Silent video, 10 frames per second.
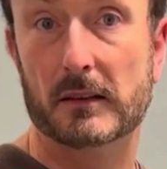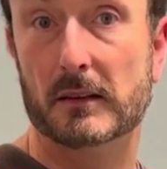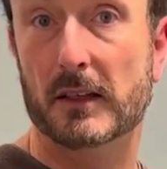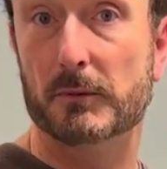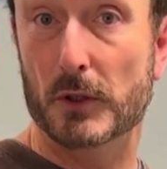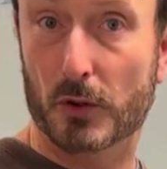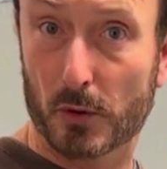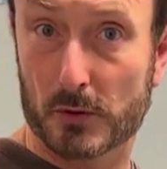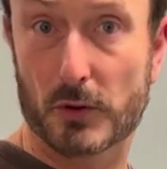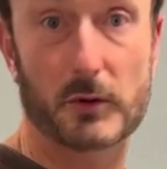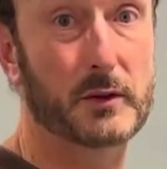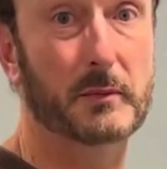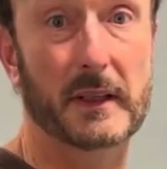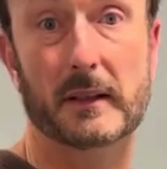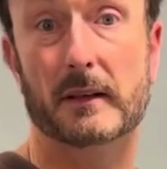give me a call and talk to
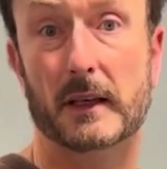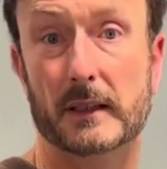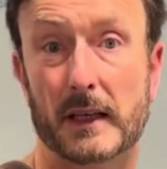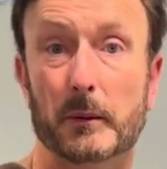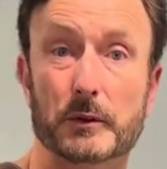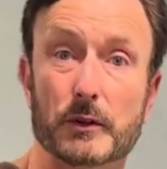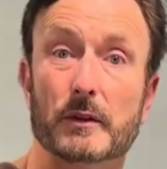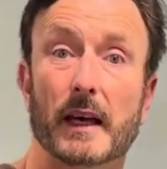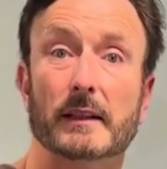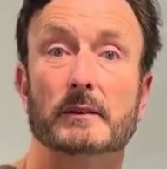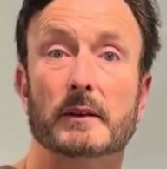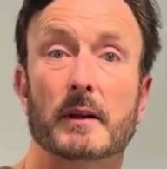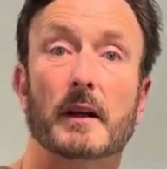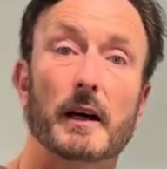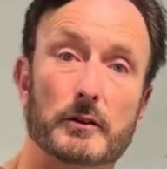me. I can help you do that.
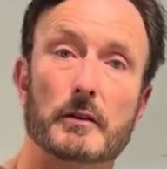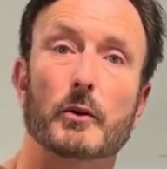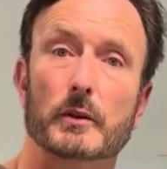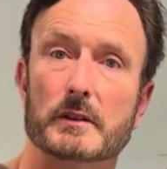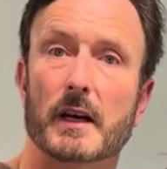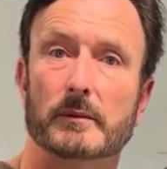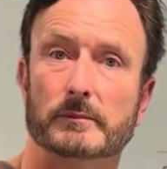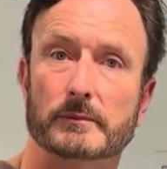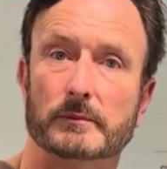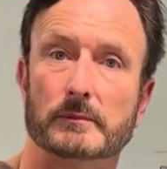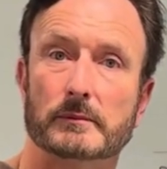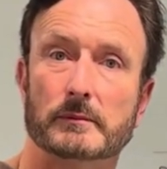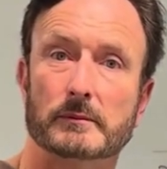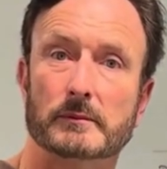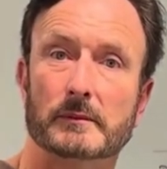I do that all the time.
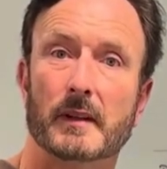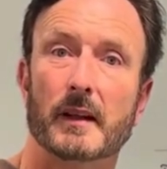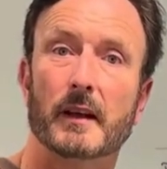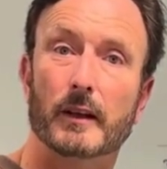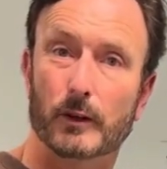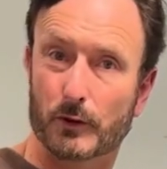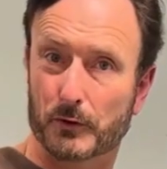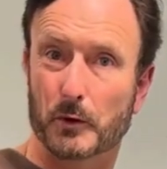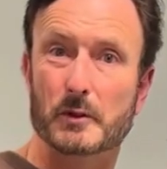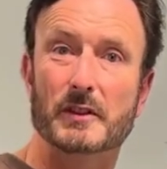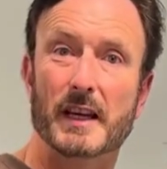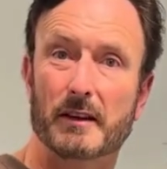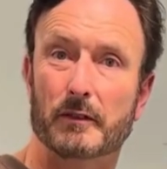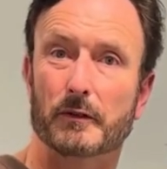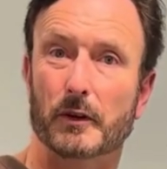Look forward to
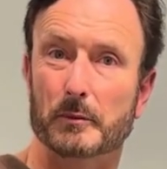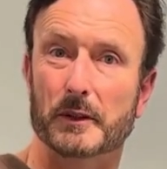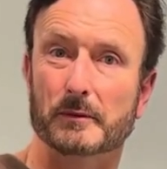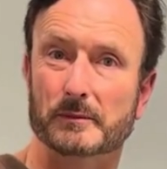hearing from you.